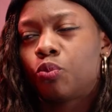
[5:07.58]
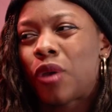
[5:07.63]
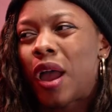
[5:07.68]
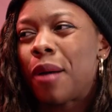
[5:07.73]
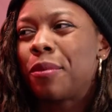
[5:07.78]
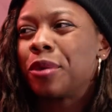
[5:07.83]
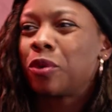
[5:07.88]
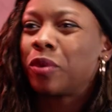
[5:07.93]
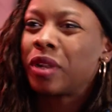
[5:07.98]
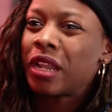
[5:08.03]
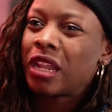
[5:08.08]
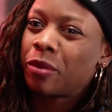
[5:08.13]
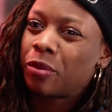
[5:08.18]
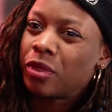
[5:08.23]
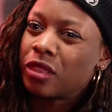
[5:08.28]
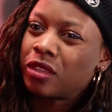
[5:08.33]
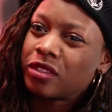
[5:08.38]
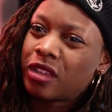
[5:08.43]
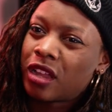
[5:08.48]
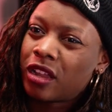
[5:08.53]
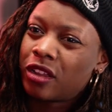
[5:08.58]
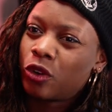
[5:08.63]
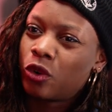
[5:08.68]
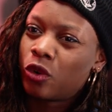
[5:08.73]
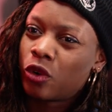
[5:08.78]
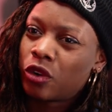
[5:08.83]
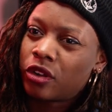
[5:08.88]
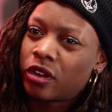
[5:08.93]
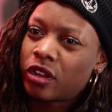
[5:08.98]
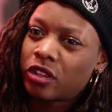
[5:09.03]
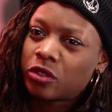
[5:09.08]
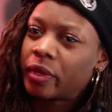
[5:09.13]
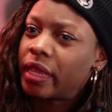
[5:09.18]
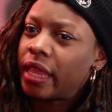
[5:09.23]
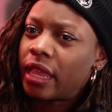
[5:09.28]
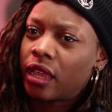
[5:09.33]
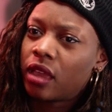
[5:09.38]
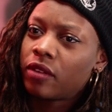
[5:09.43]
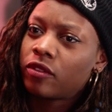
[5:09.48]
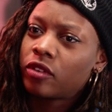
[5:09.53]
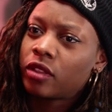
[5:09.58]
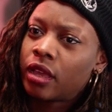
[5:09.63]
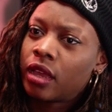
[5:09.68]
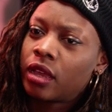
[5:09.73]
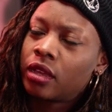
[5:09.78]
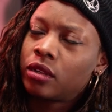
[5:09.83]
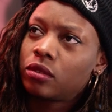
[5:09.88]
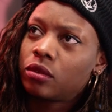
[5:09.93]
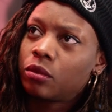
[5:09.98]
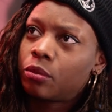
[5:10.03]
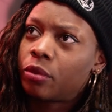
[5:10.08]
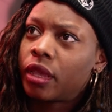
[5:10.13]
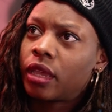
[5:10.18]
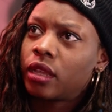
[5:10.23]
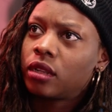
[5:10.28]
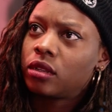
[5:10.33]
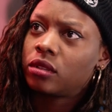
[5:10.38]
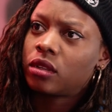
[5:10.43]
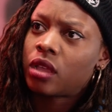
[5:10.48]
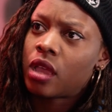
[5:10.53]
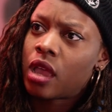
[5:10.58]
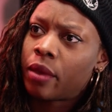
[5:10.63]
Probably don't want to end up in this co corner because we can't cover that, but.